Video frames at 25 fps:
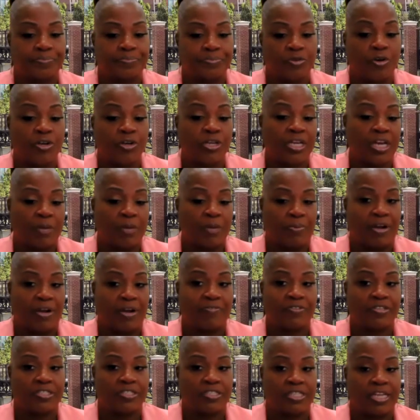or
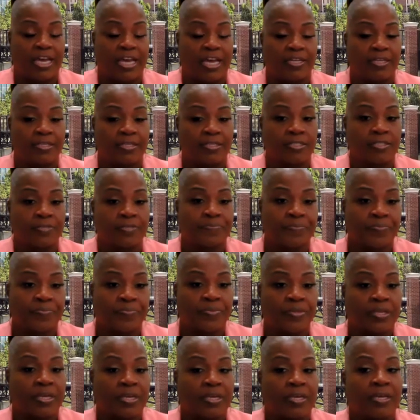nonprofit status.
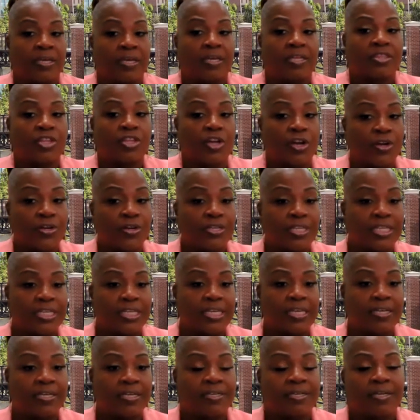
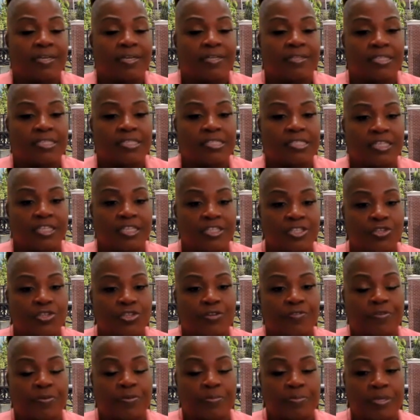Thirdly, the
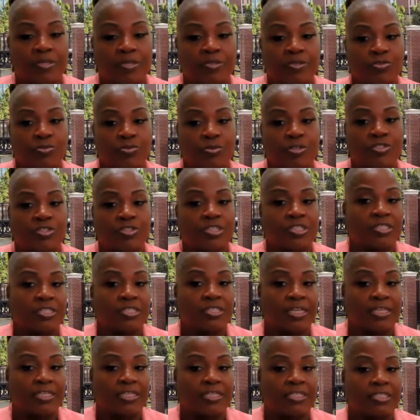Center for Middle Georgia
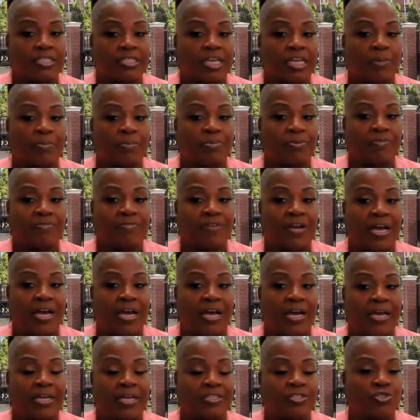Studies can
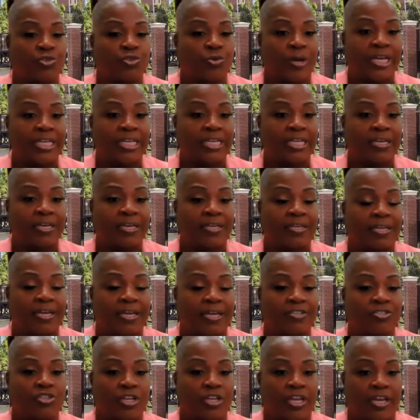provide training and
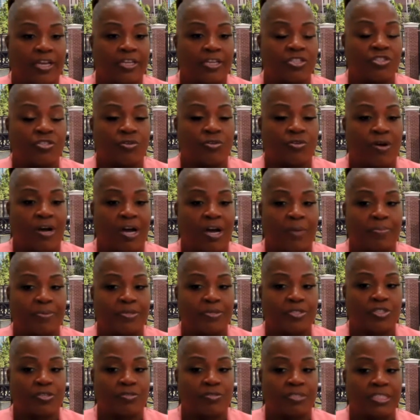educational
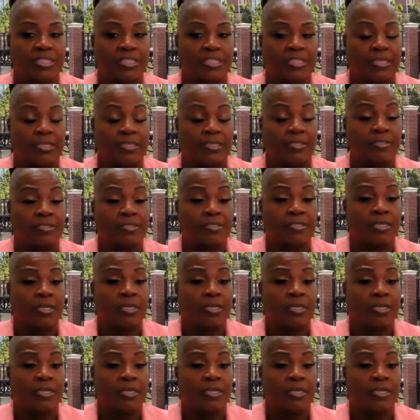opportunities.